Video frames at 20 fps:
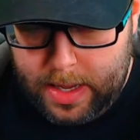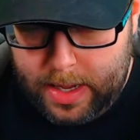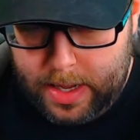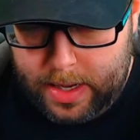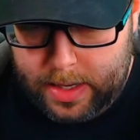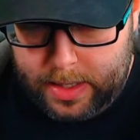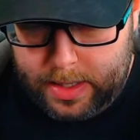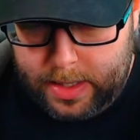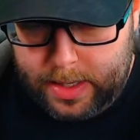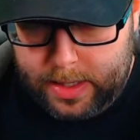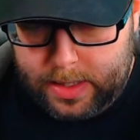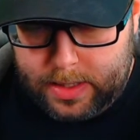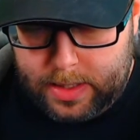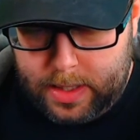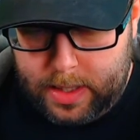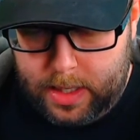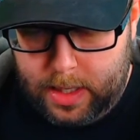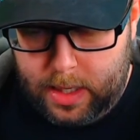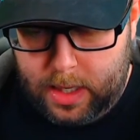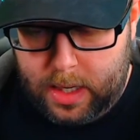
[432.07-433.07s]
And it's
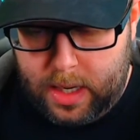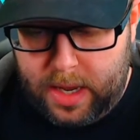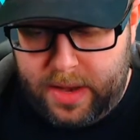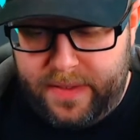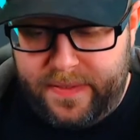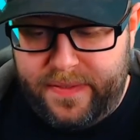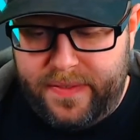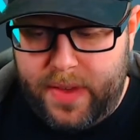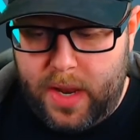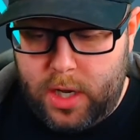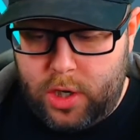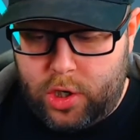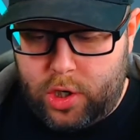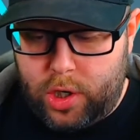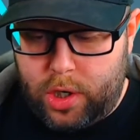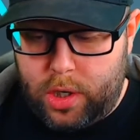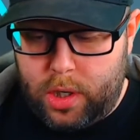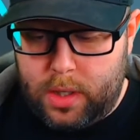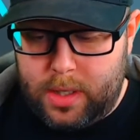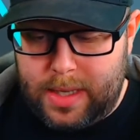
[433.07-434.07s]
the
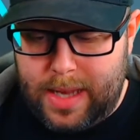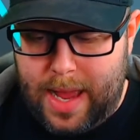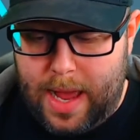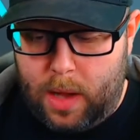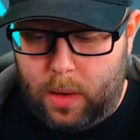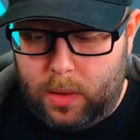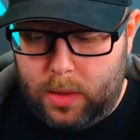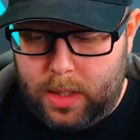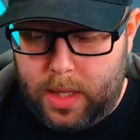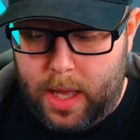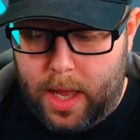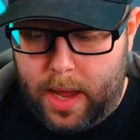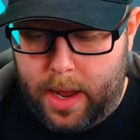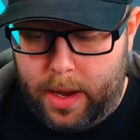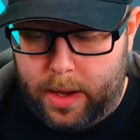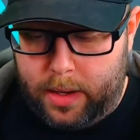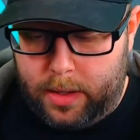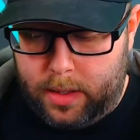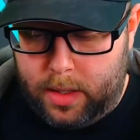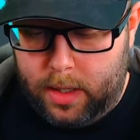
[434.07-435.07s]
Adventures
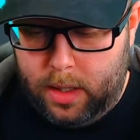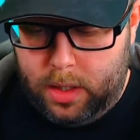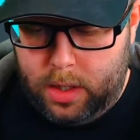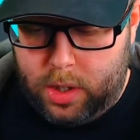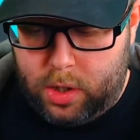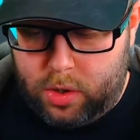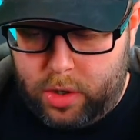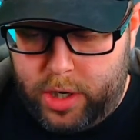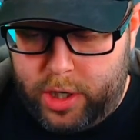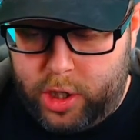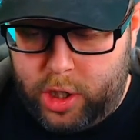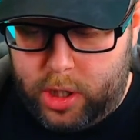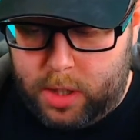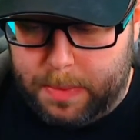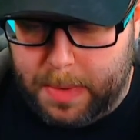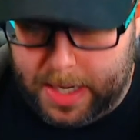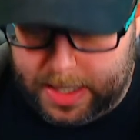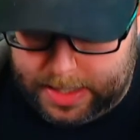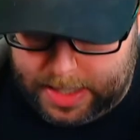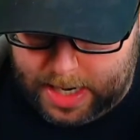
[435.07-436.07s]
Outlined, illustrations
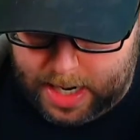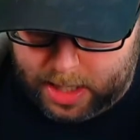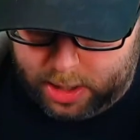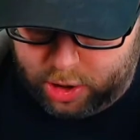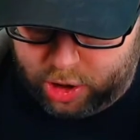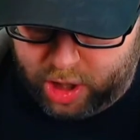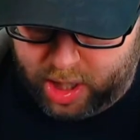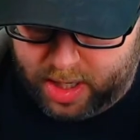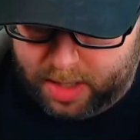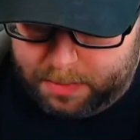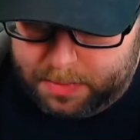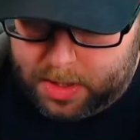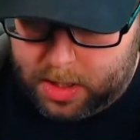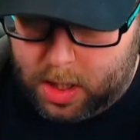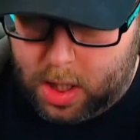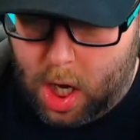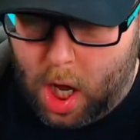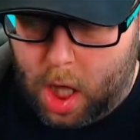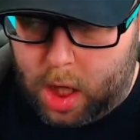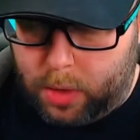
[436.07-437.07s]
by Todd James,
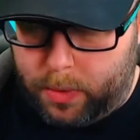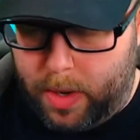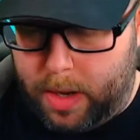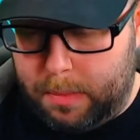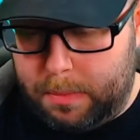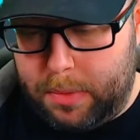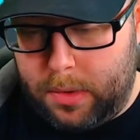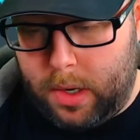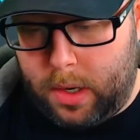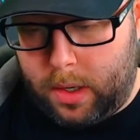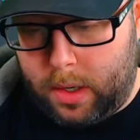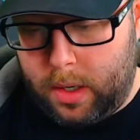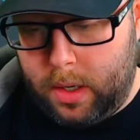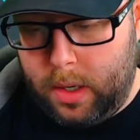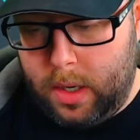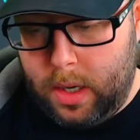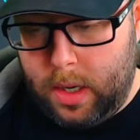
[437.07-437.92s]
coloring book.